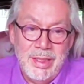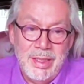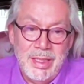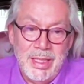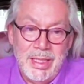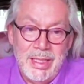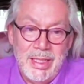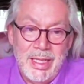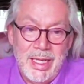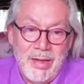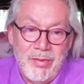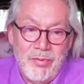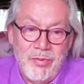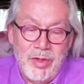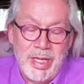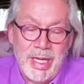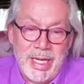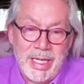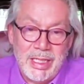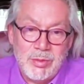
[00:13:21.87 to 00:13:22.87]
in
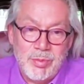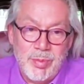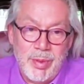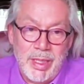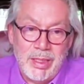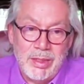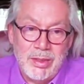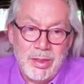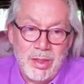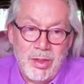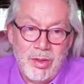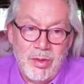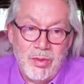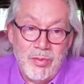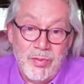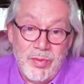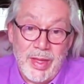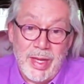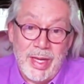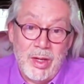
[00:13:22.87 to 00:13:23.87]
every aspect
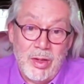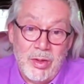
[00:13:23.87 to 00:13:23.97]
of that